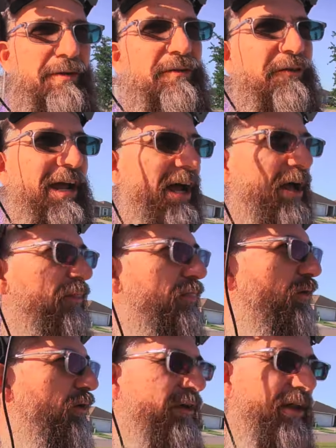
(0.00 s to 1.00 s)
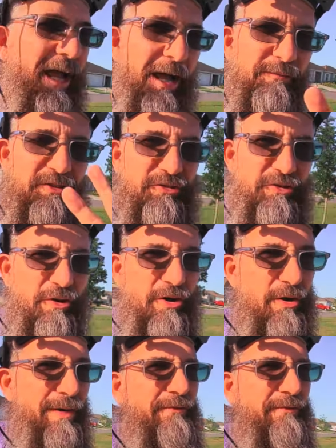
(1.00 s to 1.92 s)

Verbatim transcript: So now third time's a charm,